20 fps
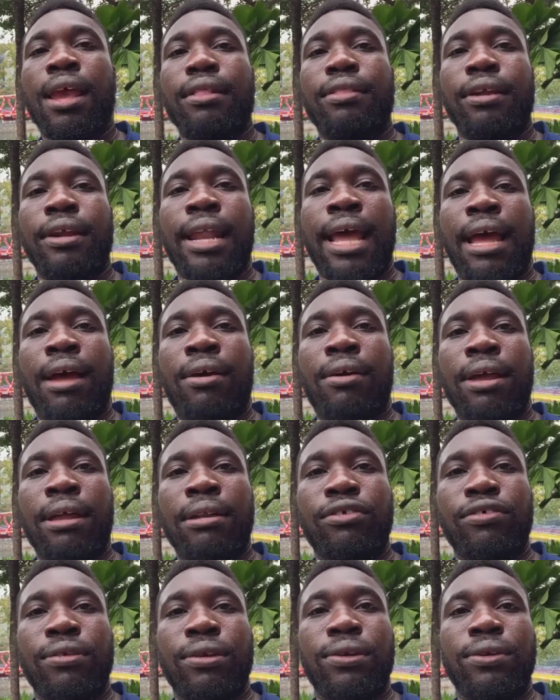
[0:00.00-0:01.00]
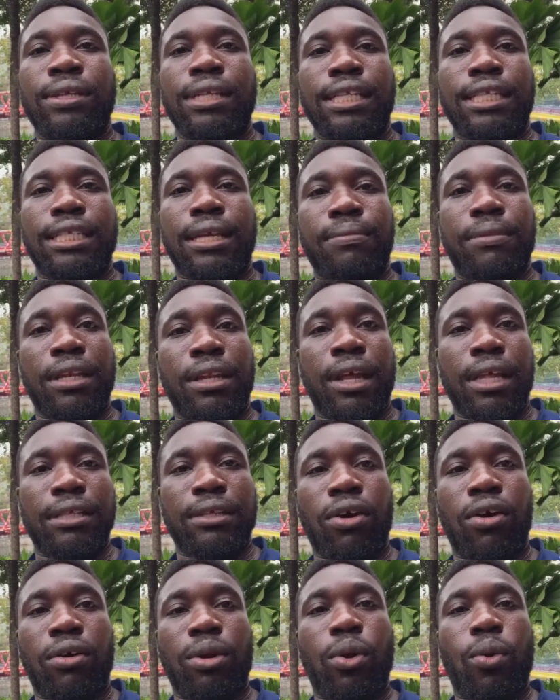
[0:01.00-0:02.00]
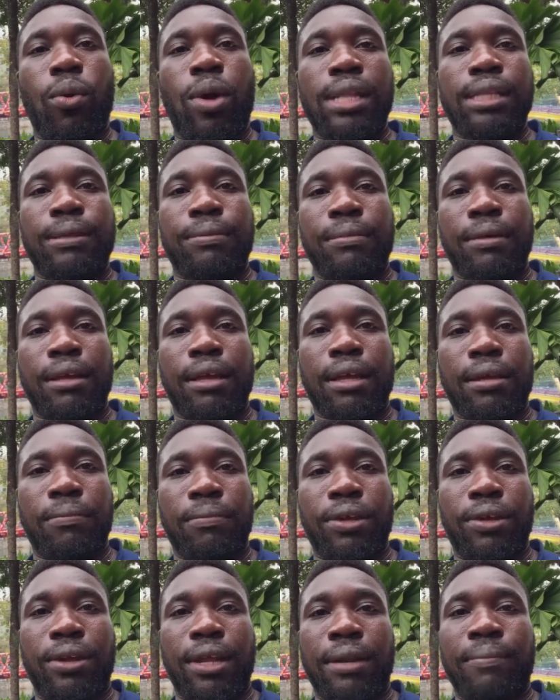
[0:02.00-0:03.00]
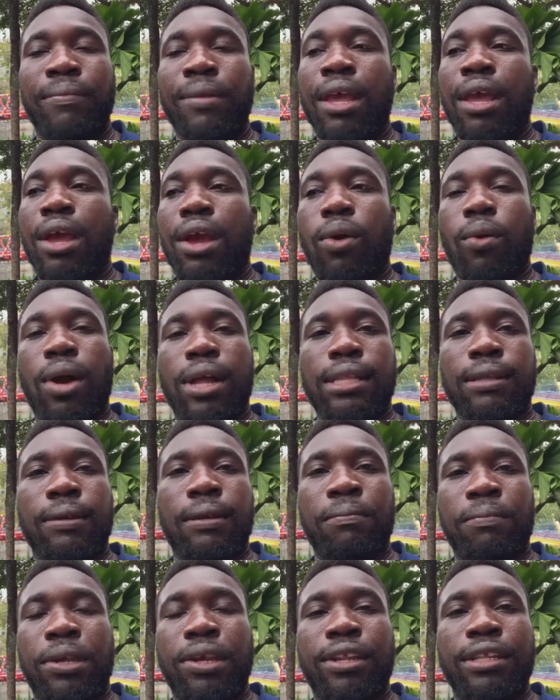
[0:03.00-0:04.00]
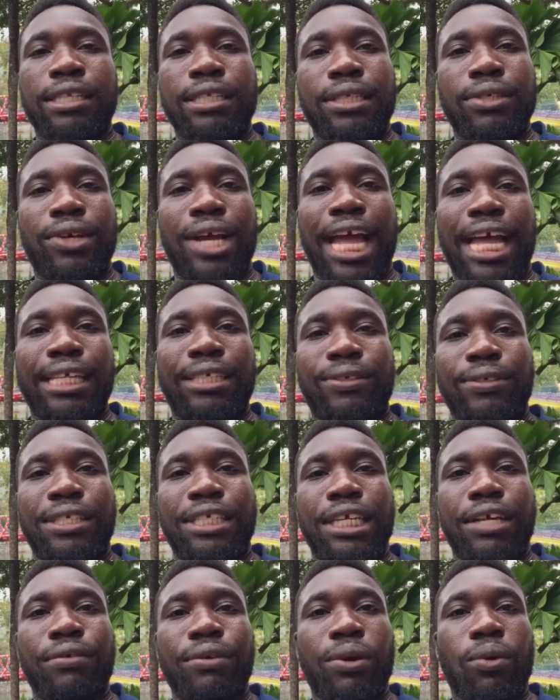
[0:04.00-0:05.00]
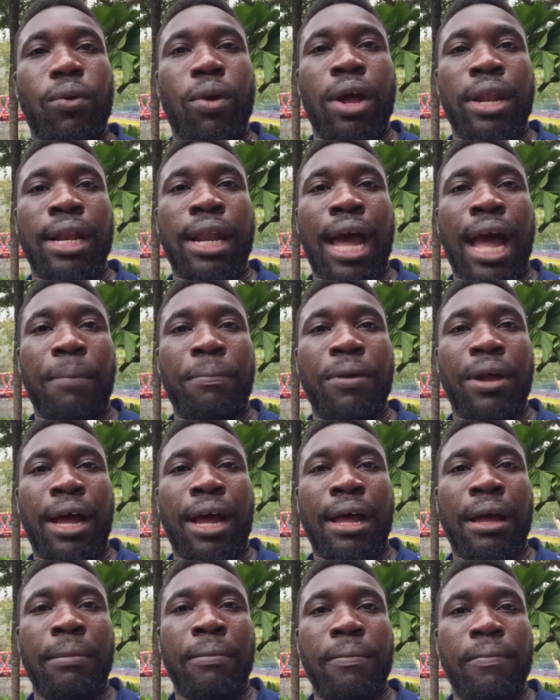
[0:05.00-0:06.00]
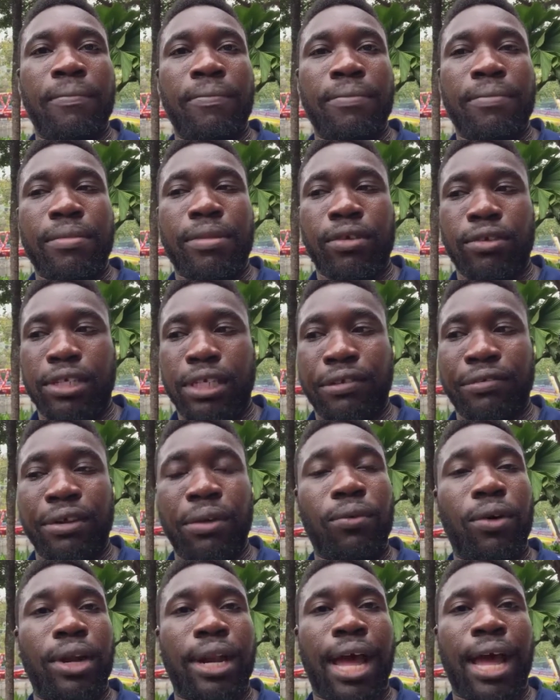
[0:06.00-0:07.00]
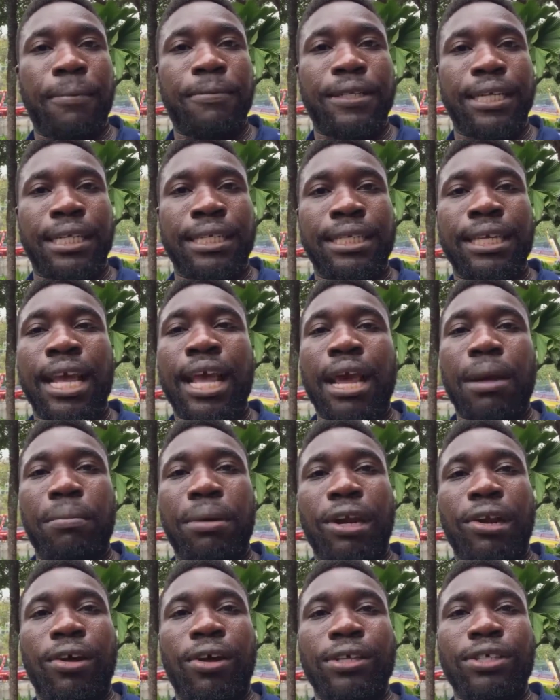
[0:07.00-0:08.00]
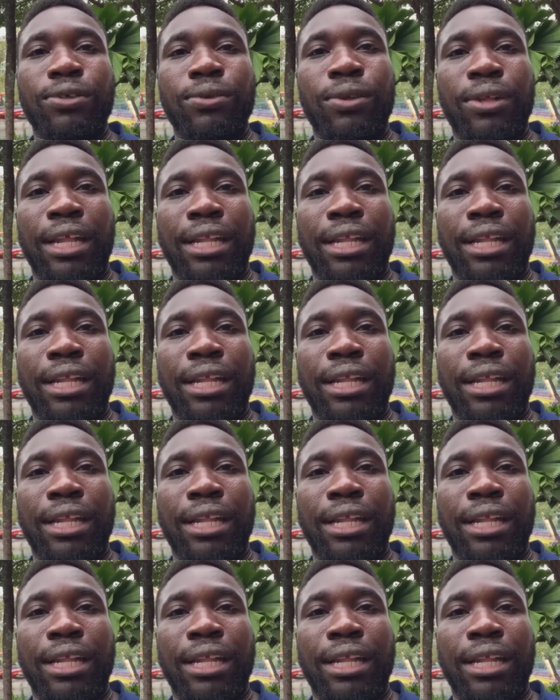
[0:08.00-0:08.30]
They're now introducing something that's called quantum computing. Quantum computing still has those zero to one options, but it also